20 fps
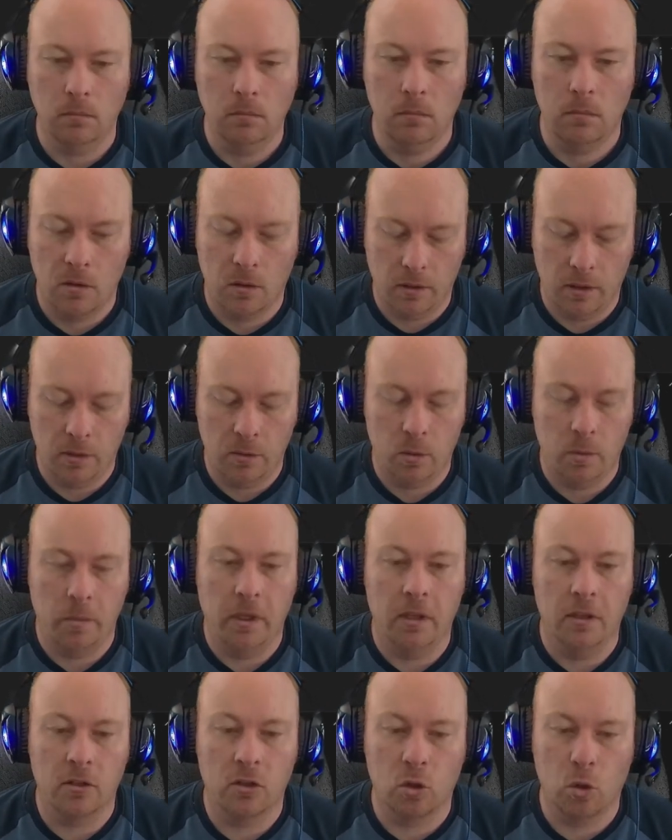So this would be
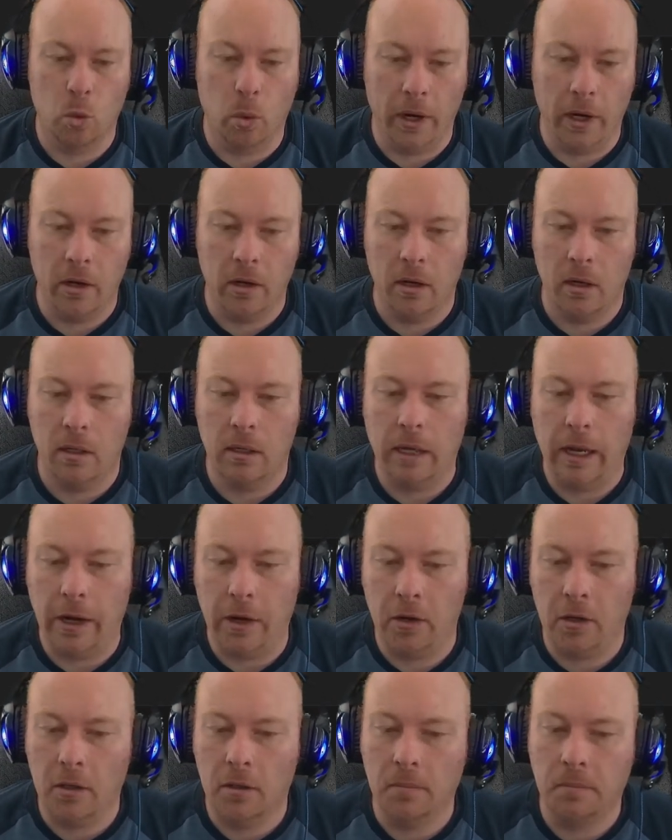the squared
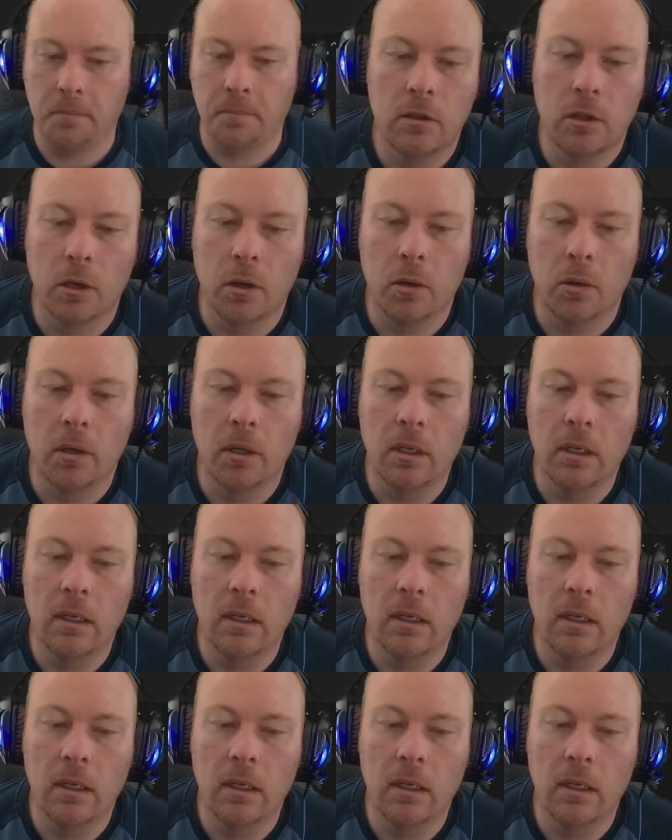error. So